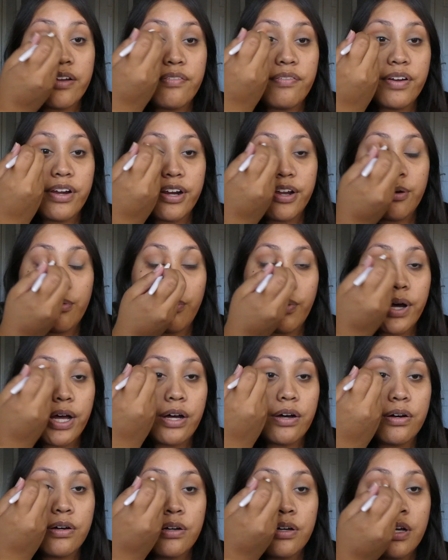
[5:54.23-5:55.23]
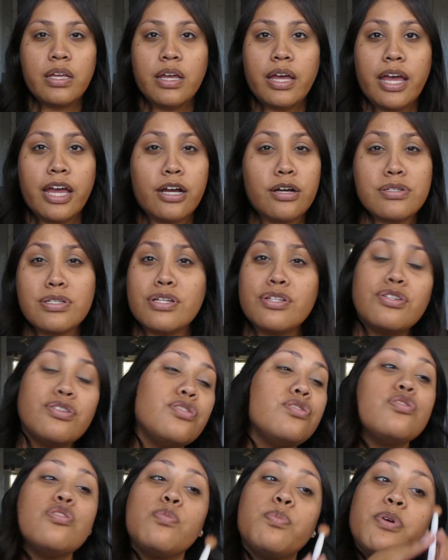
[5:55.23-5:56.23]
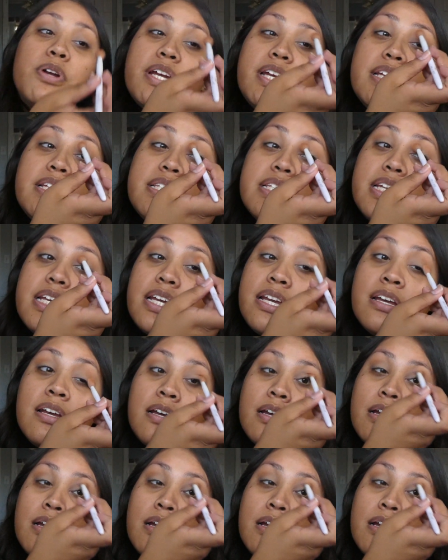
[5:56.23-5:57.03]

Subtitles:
very well. It goes on super easy.